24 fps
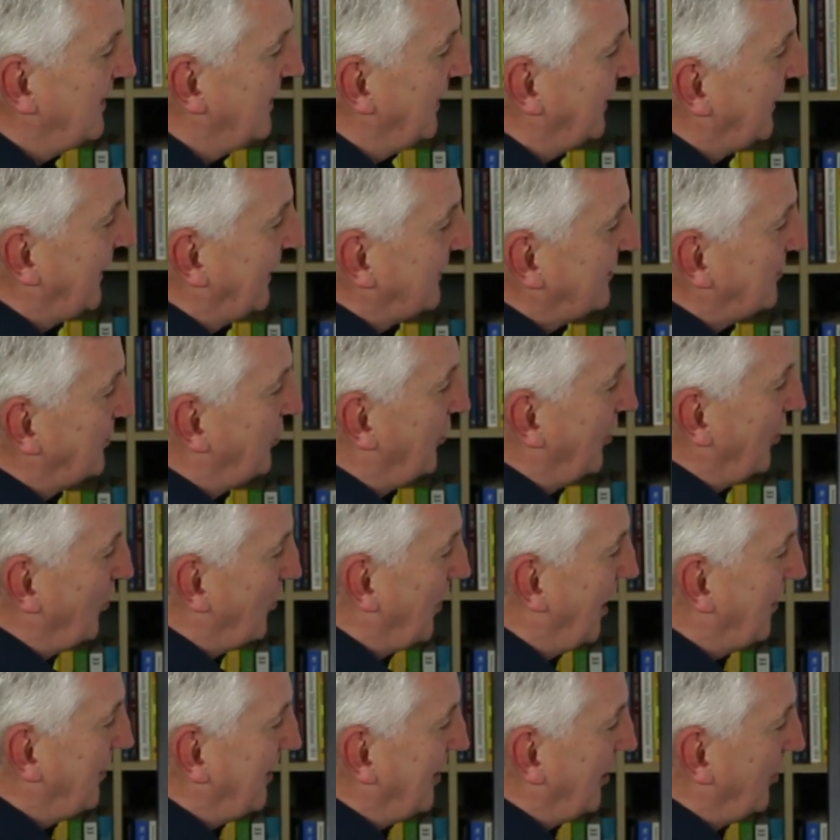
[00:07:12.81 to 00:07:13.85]
and get to the point
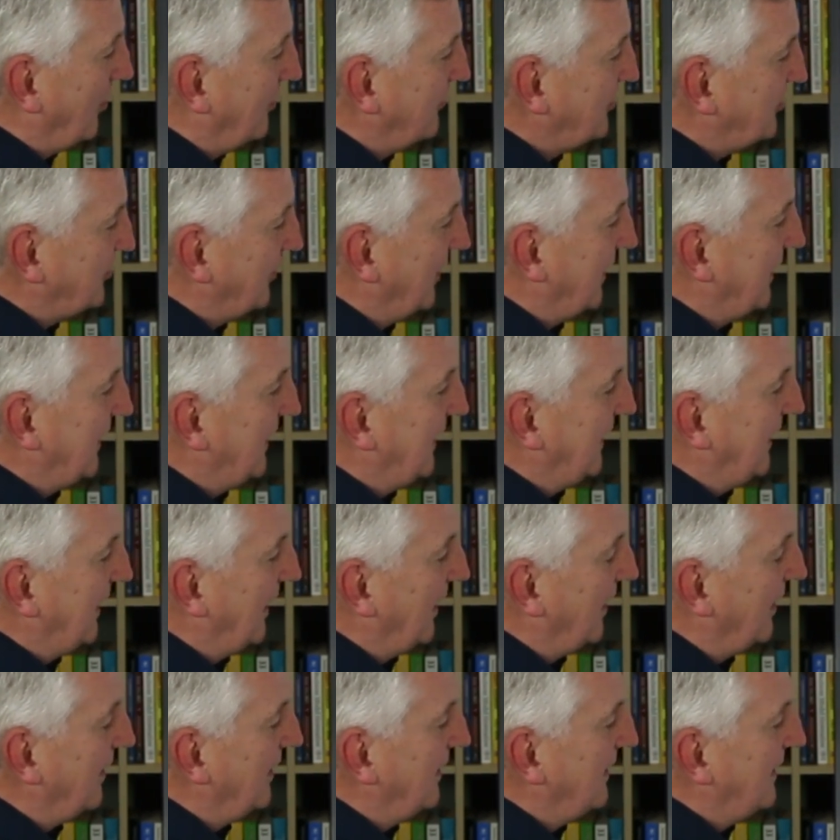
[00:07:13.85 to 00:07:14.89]
where we launch it
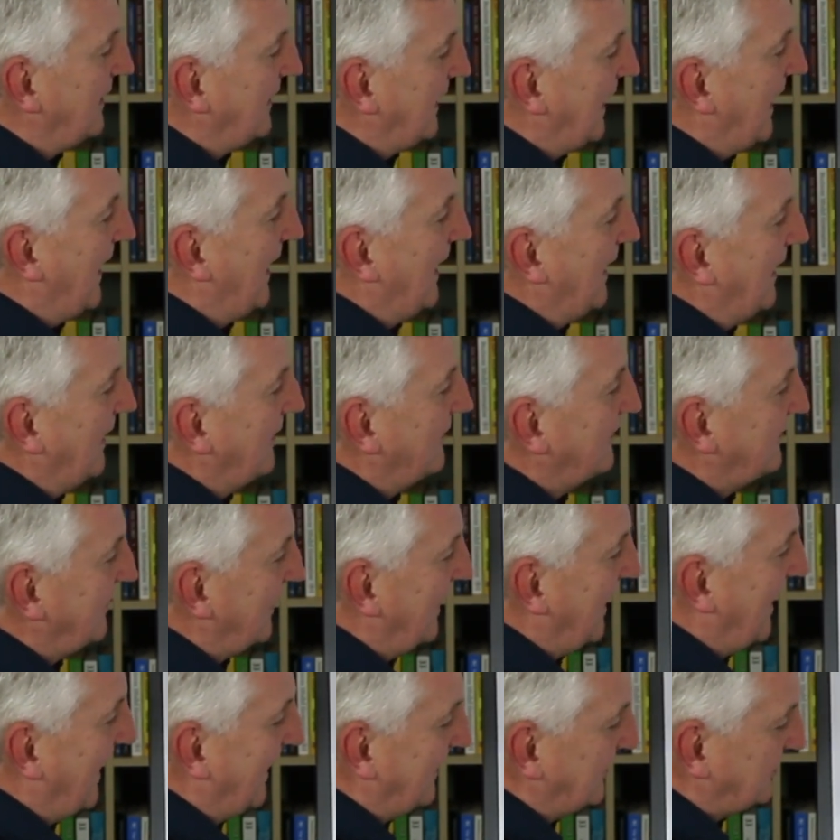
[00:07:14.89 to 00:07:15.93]
here and it
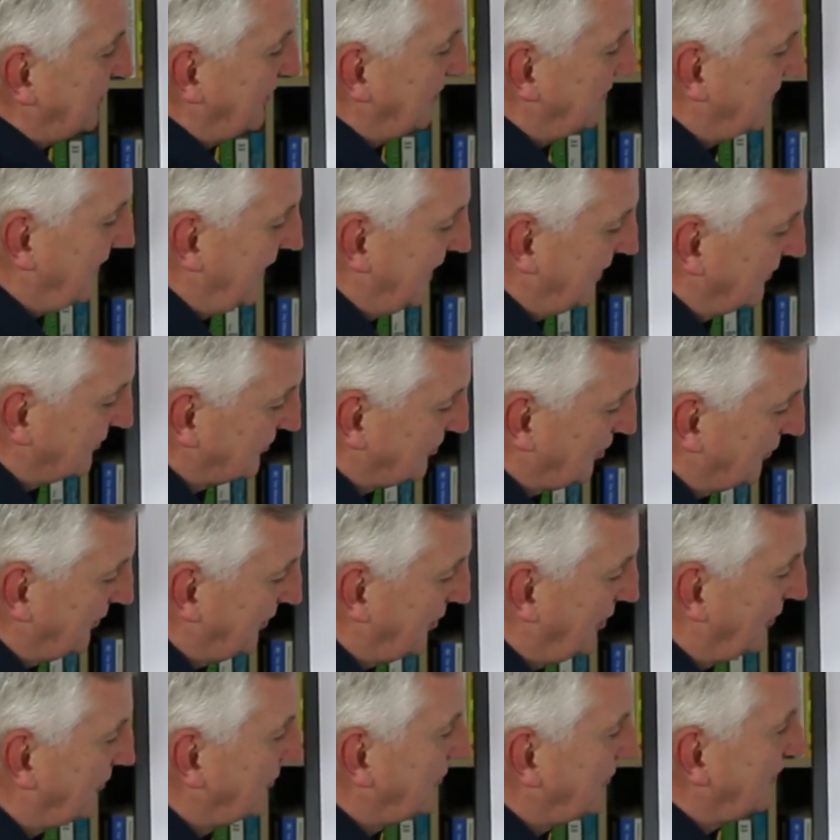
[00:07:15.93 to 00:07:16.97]
actually fails. So we've
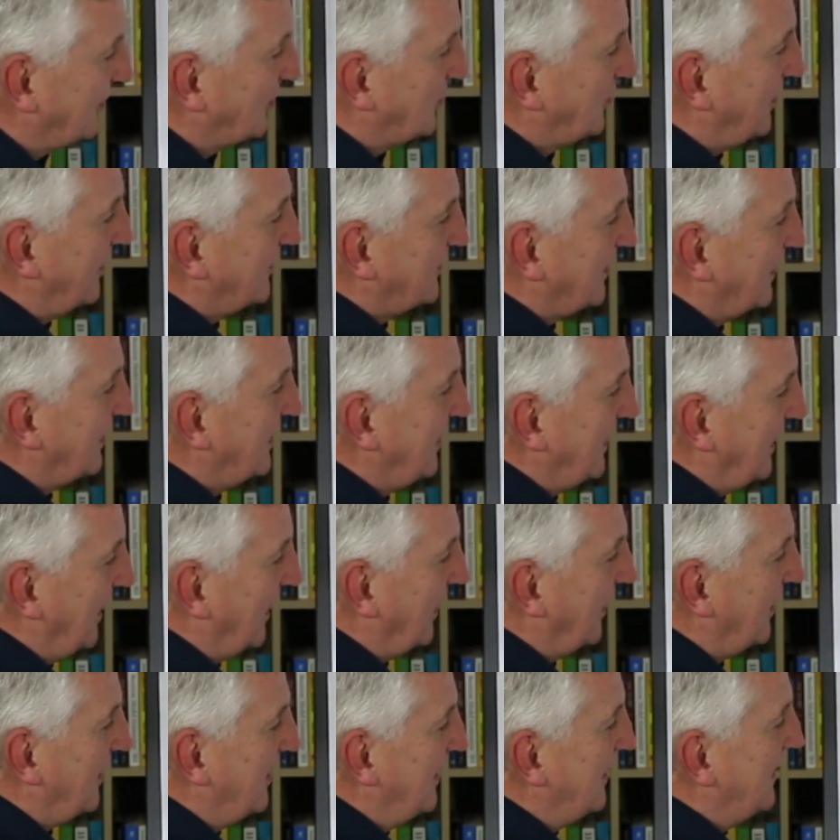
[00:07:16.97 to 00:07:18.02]
gone through this process
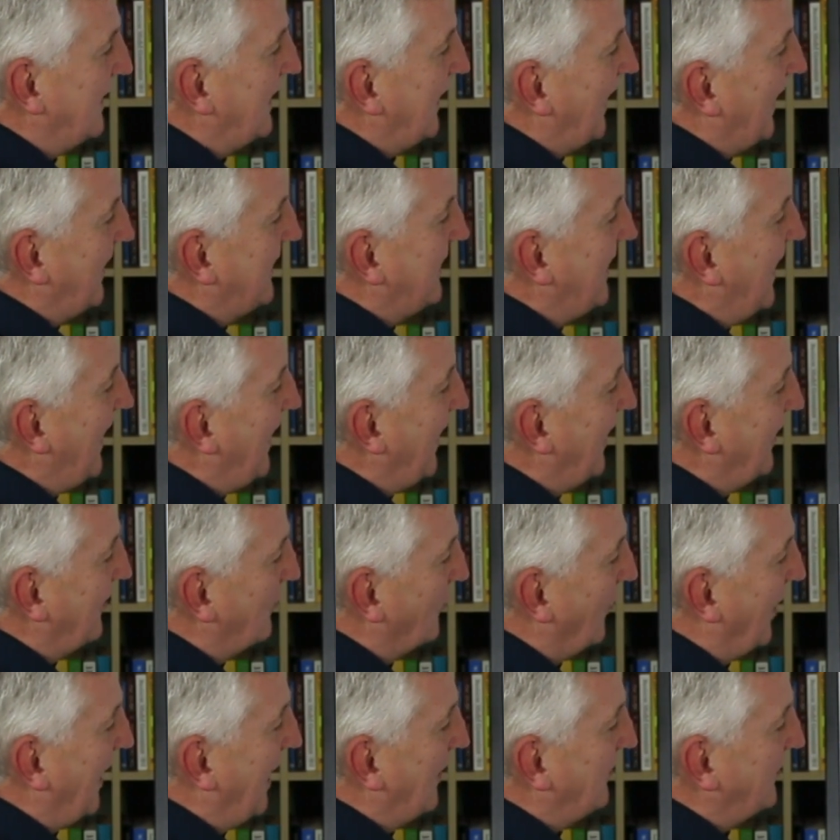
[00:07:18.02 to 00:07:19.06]
here, and then
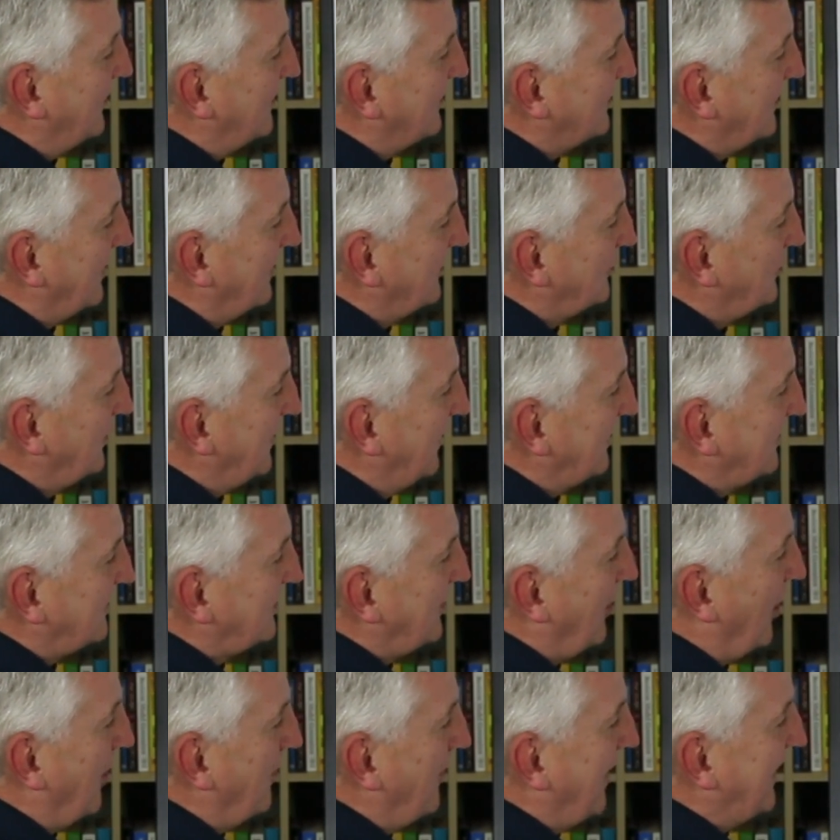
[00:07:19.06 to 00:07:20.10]
what happens is we then
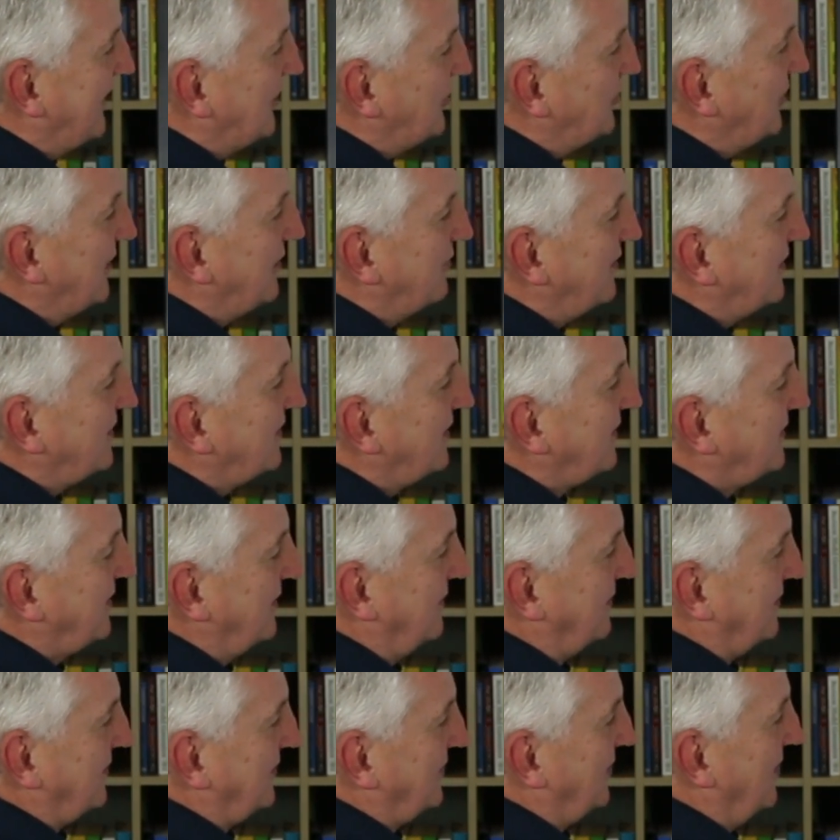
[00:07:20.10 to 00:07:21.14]
start managing
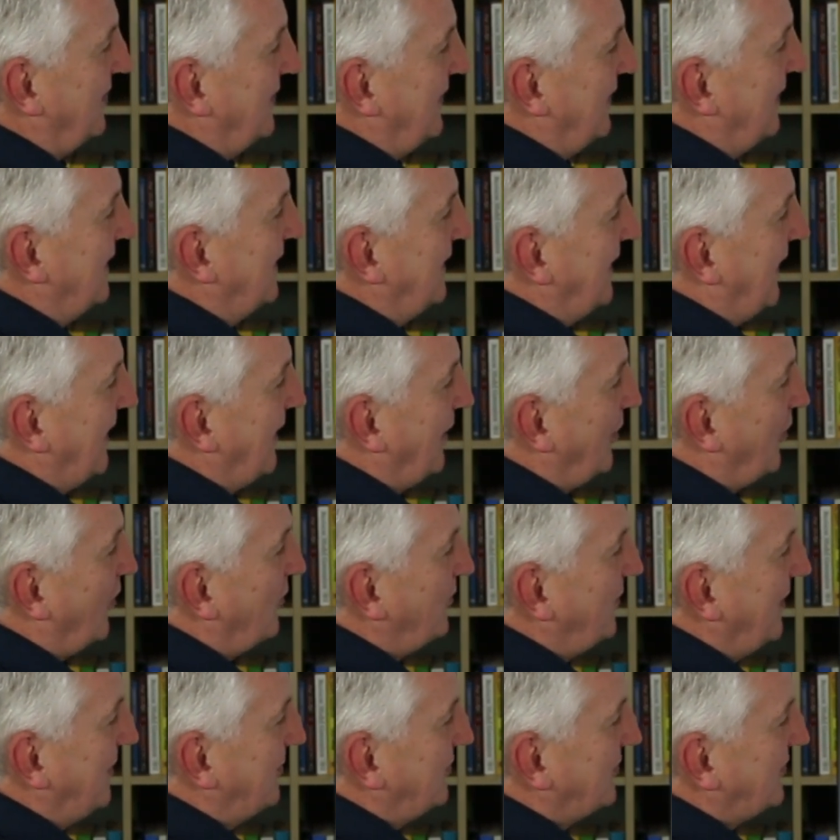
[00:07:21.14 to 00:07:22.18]
resistance. And a lot of
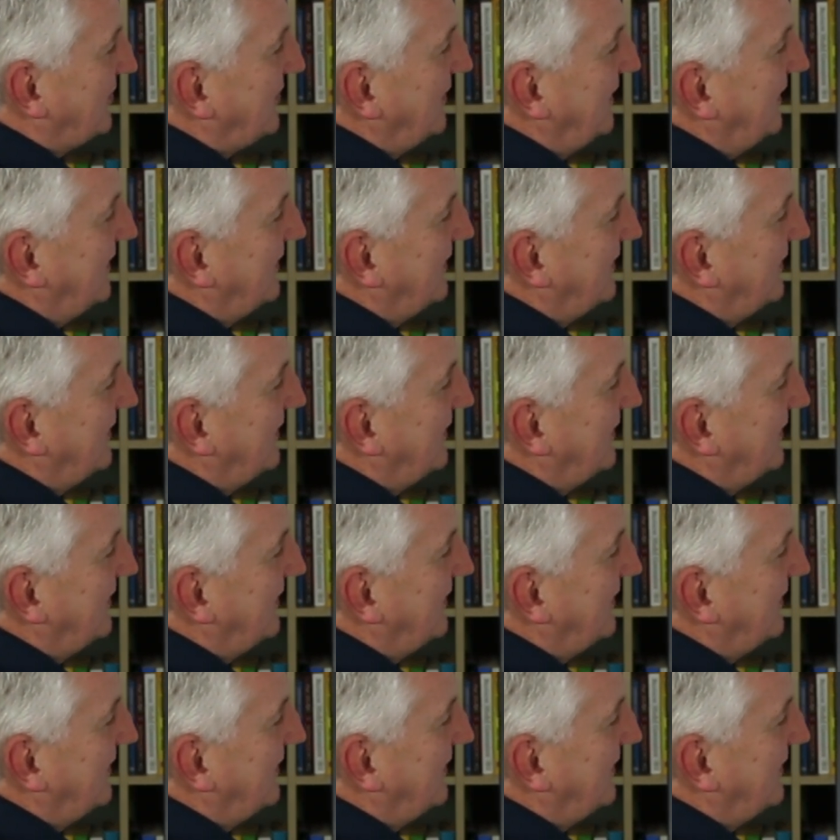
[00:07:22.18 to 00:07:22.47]
people see